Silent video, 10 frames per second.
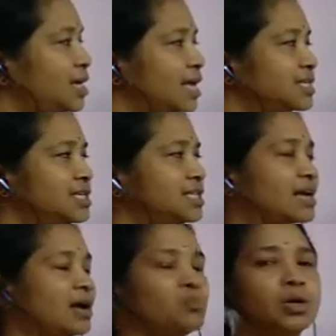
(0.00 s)
acid is
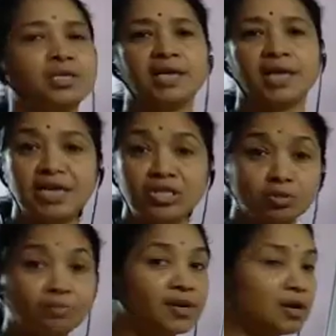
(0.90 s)
converted into
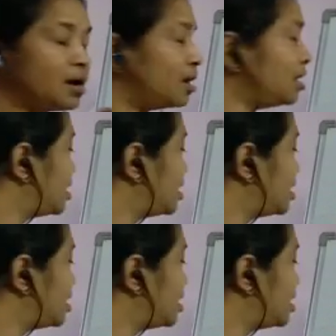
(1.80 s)
phenol.